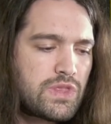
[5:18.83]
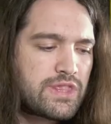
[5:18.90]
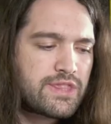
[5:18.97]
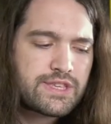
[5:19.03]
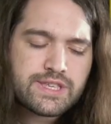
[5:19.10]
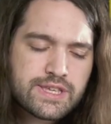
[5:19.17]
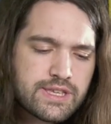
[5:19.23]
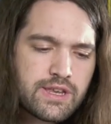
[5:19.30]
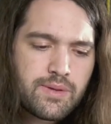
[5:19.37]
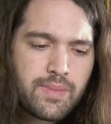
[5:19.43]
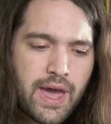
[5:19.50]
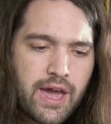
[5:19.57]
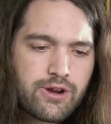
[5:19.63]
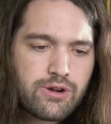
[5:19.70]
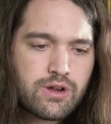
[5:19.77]
this isn't a
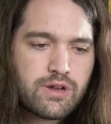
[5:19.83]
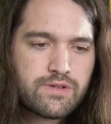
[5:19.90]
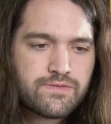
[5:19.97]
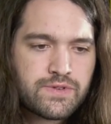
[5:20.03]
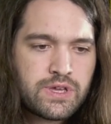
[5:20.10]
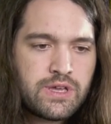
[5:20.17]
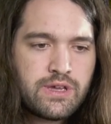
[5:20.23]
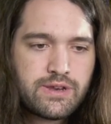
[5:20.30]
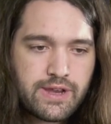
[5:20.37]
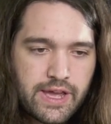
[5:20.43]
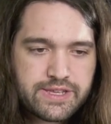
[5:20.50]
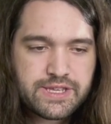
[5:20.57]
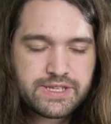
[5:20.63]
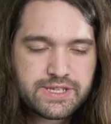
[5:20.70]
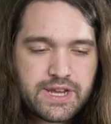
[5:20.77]
matter of
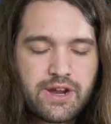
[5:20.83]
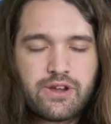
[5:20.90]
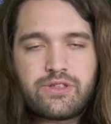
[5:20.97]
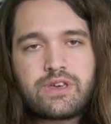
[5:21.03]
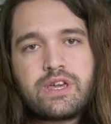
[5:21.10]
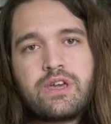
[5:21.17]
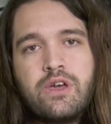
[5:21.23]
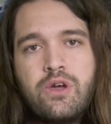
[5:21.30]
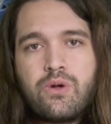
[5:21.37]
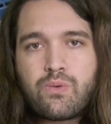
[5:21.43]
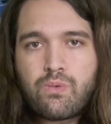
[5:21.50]
necessarily